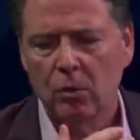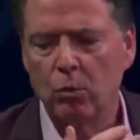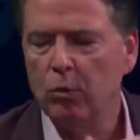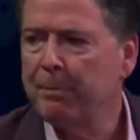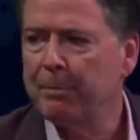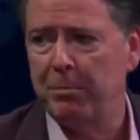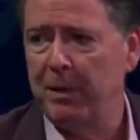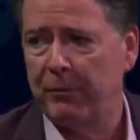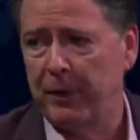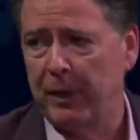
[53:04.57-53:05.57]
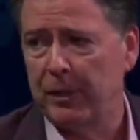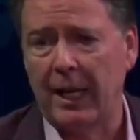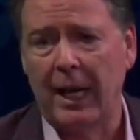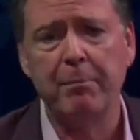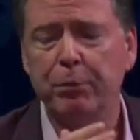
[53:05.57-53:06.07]
ripped me for this,
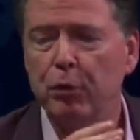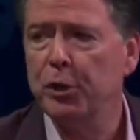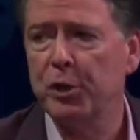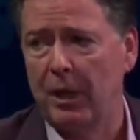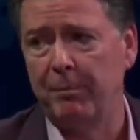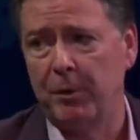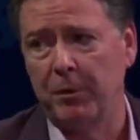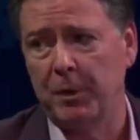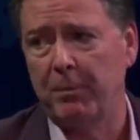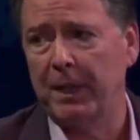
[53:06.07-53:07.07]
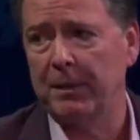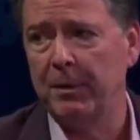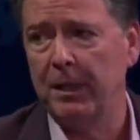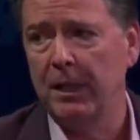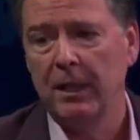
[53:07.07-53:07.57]
and I pushed them to inspect
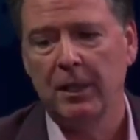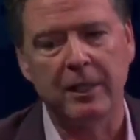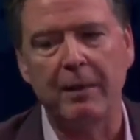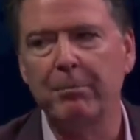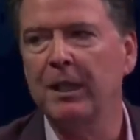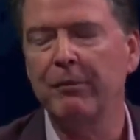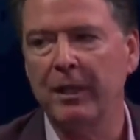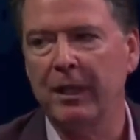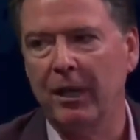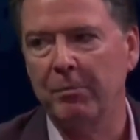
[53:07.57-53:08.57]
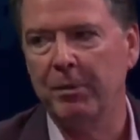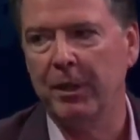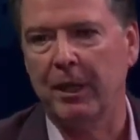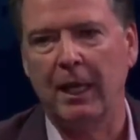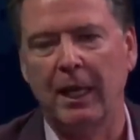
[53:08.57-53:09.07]
me because I believe in
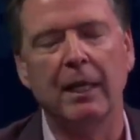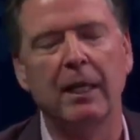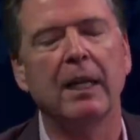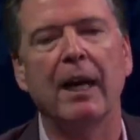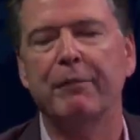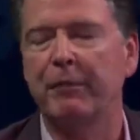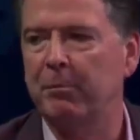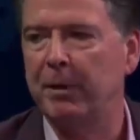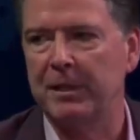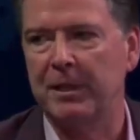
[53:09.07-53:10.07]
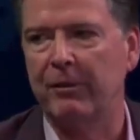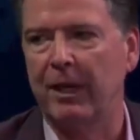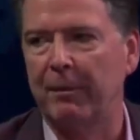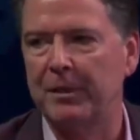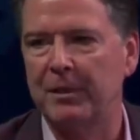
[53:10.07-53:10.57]
accountability, and God forbid this ever
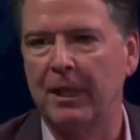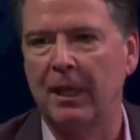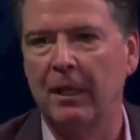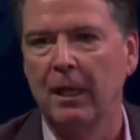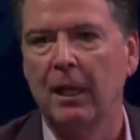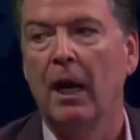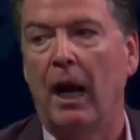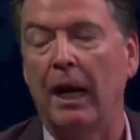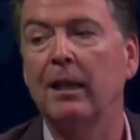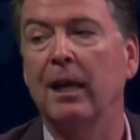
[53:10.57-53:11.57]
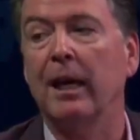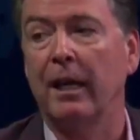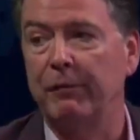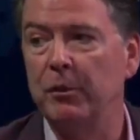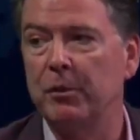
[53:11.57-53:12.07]
happens again. I'd like
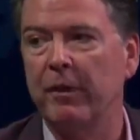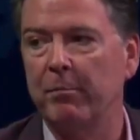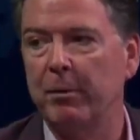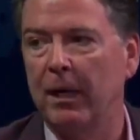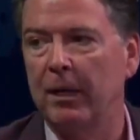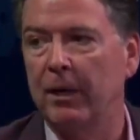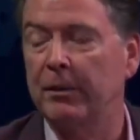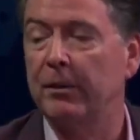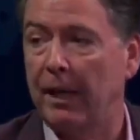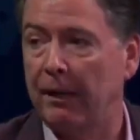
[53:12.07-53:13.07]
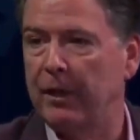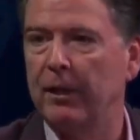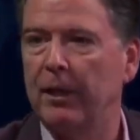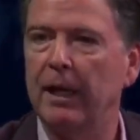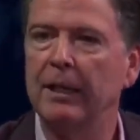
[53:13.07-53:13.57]
a future FBI director to have their
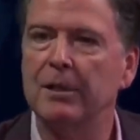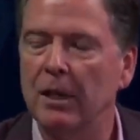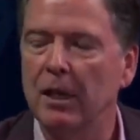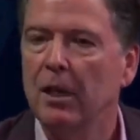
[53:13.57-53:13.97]
guidance,